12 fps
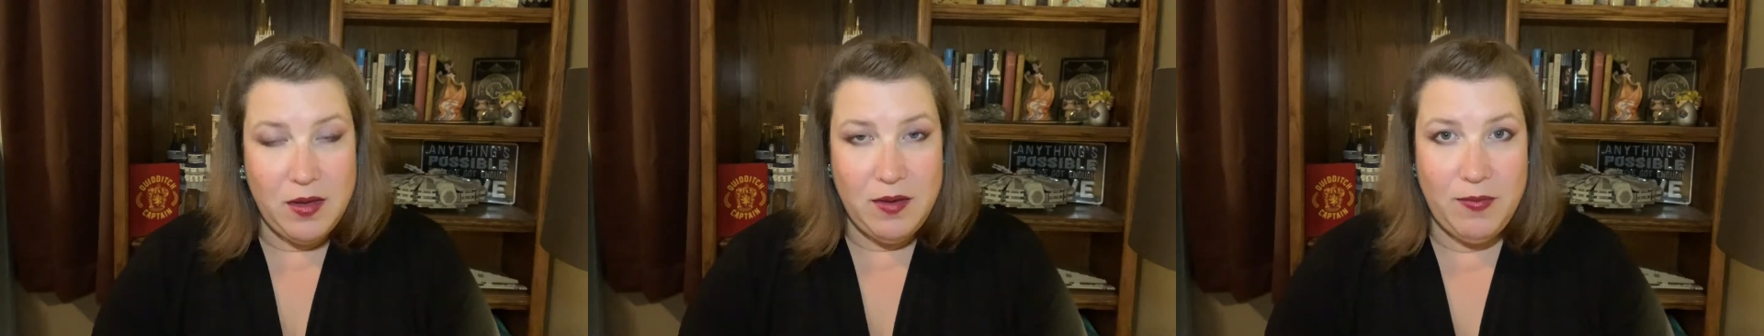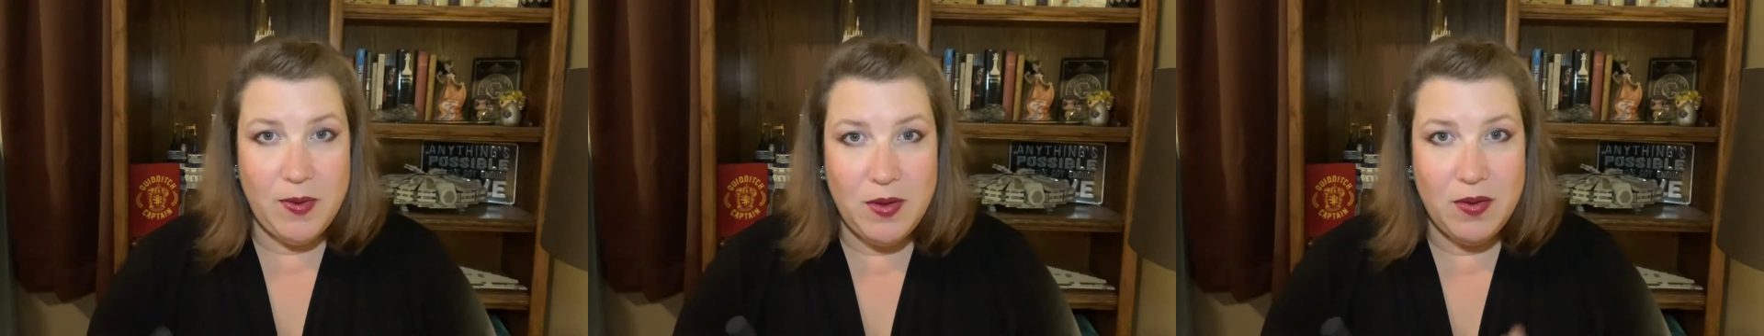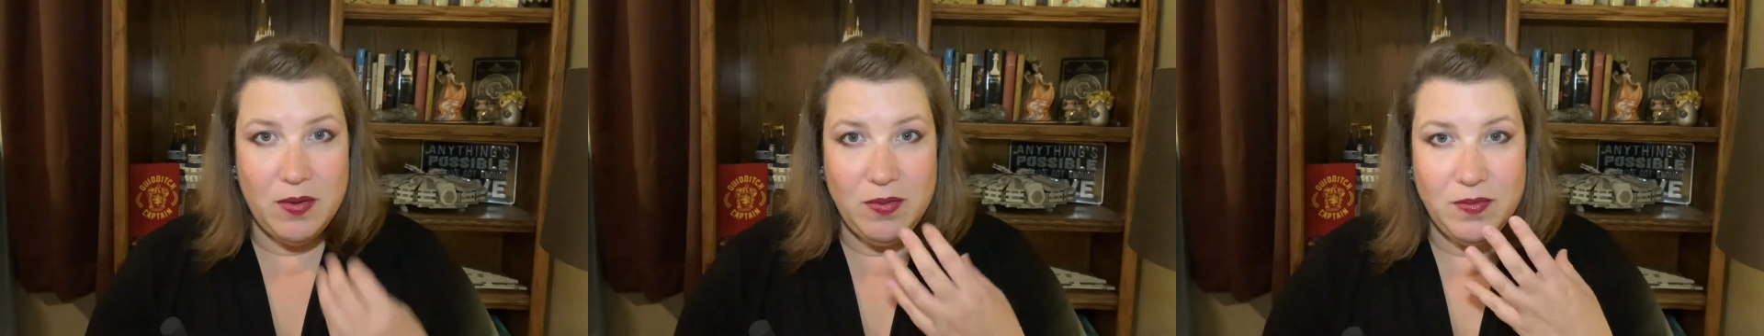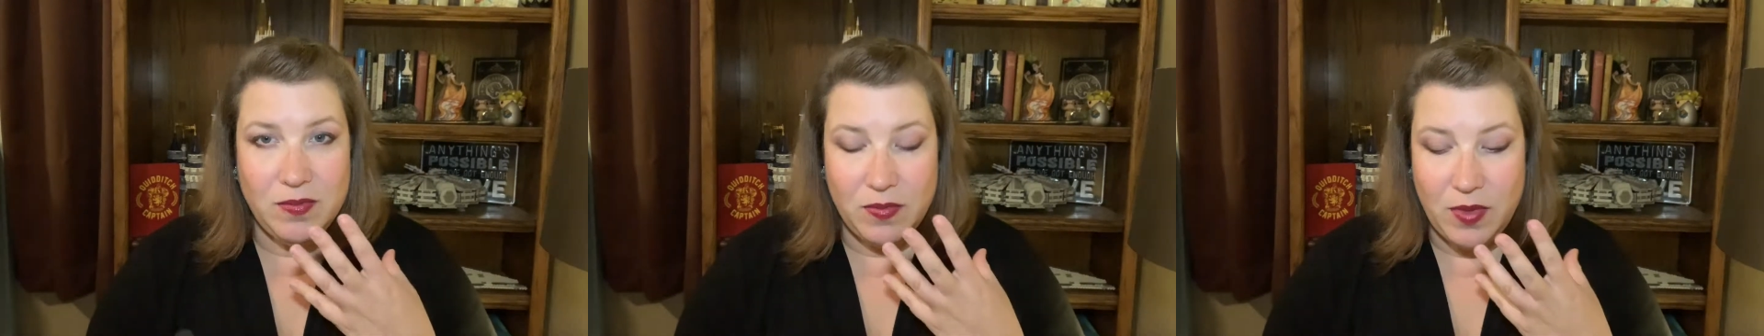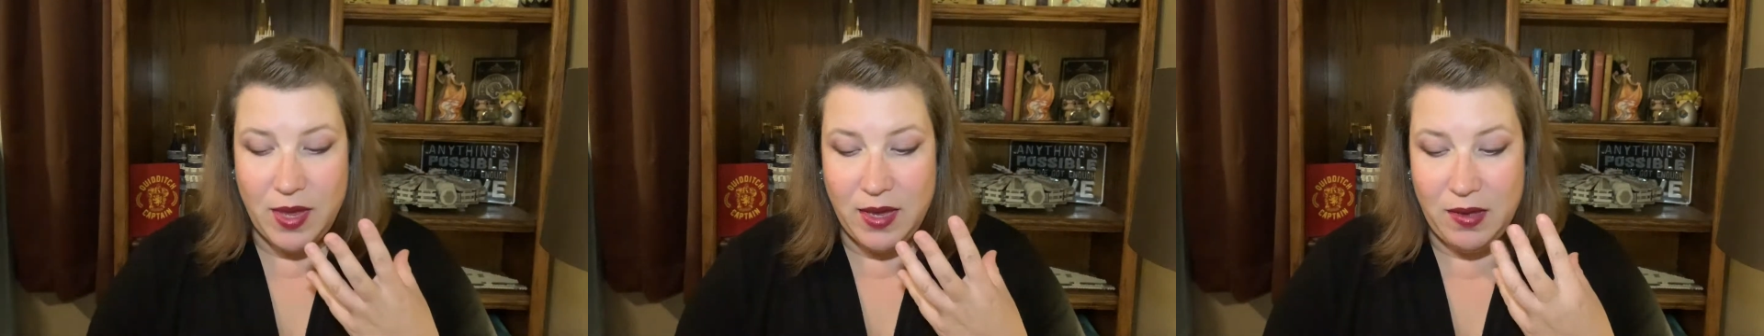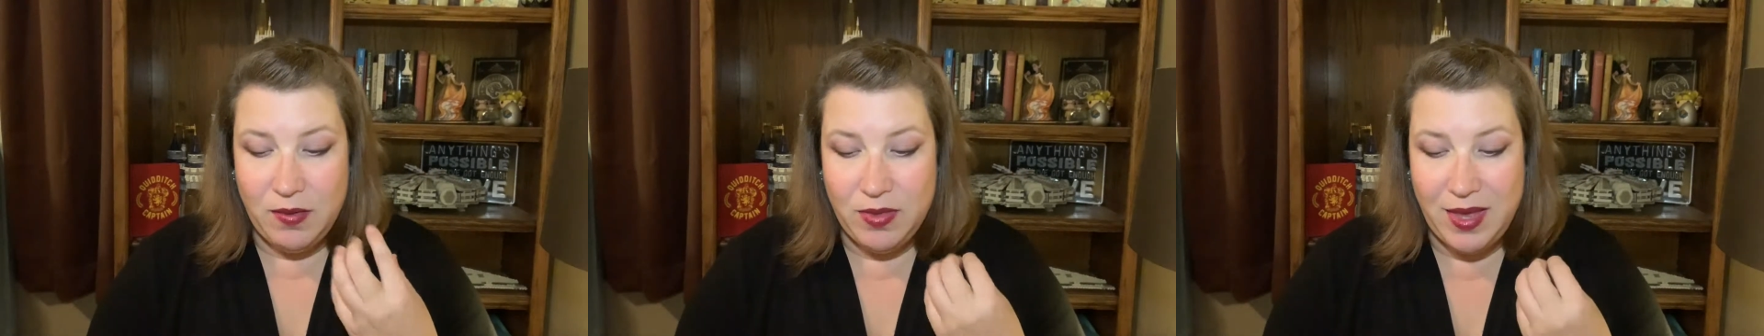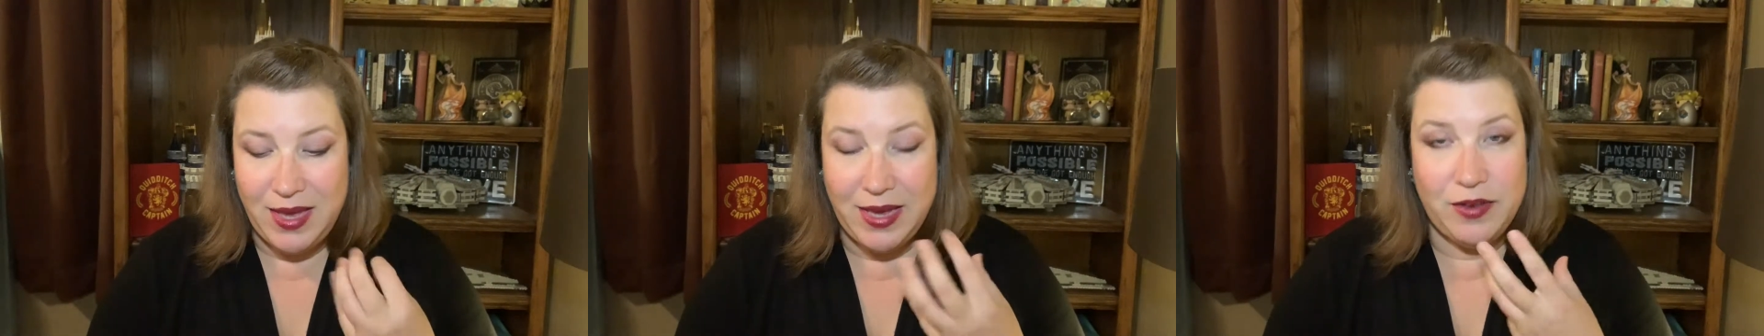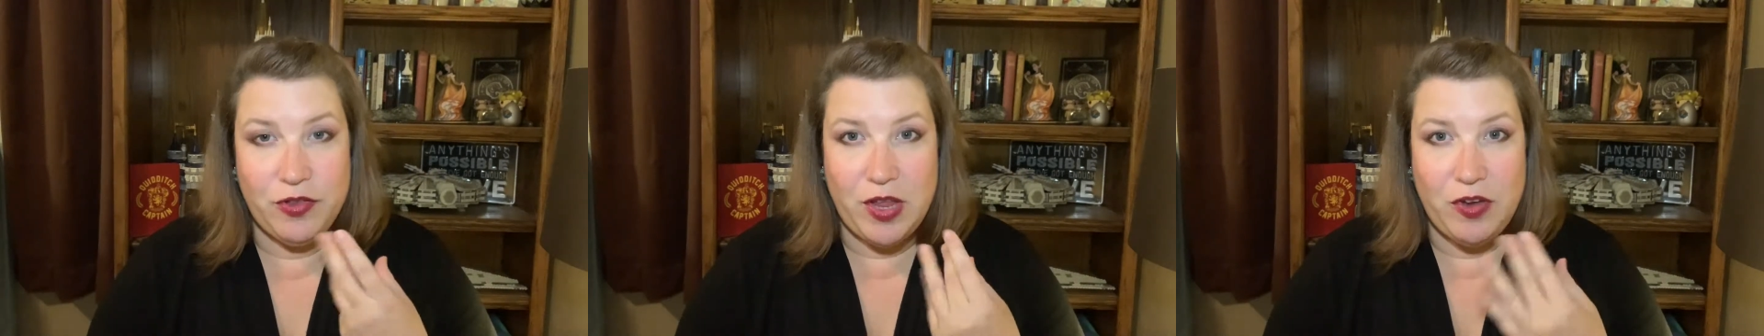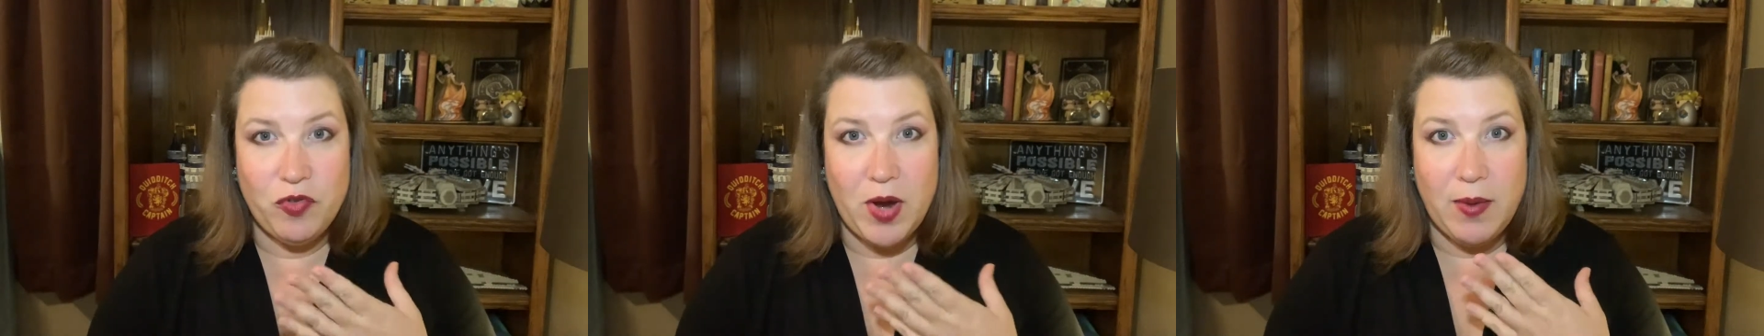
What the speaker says: feel like they dry